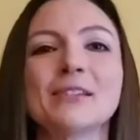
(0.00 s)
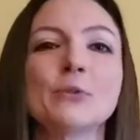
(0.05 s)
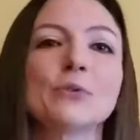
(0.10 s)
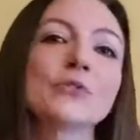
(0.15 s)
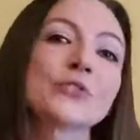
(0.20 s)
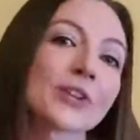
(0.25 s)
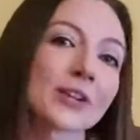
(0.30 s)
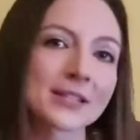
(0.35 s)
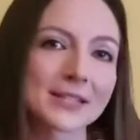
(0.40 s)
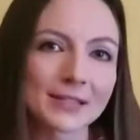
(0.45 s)
You
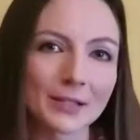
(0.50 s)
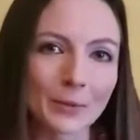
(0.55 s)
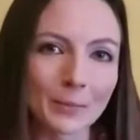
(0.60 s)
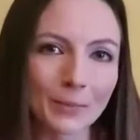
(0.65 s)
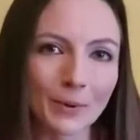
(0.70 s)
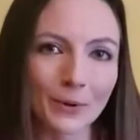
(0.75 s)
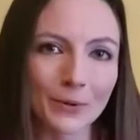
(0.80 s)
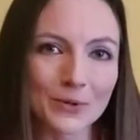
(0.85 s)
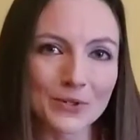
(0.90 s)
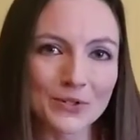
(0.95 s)
just
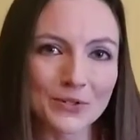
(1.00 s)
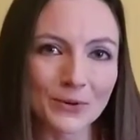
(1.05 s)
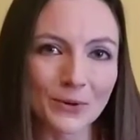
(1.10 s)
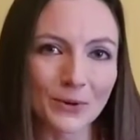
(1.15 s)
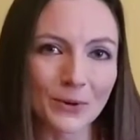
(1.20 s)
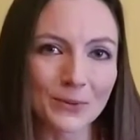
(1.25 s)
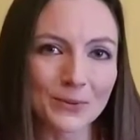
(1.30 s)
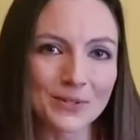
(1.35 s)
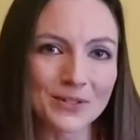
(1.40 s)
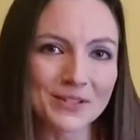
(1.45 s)
composed your
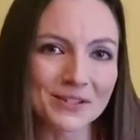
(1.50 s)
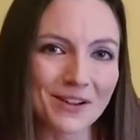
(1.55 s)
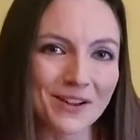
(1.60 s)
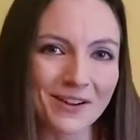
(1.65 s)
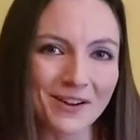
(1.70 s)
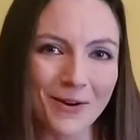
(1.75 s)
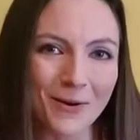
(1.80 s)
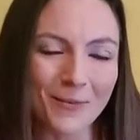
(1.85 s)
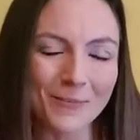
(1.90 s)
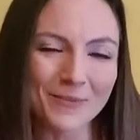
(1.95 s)
own
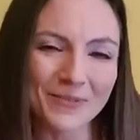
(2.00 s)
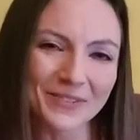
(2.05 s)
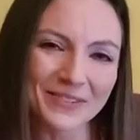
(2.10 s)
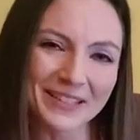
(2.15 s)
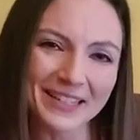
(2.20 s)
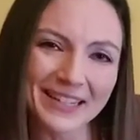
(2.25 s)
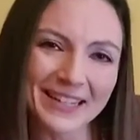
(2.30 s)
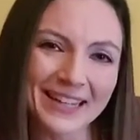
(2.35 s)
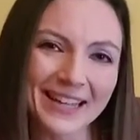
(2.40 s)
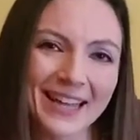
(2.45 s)
song,
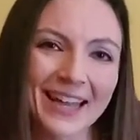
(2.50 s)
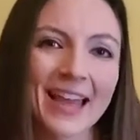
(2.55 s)
hopefully.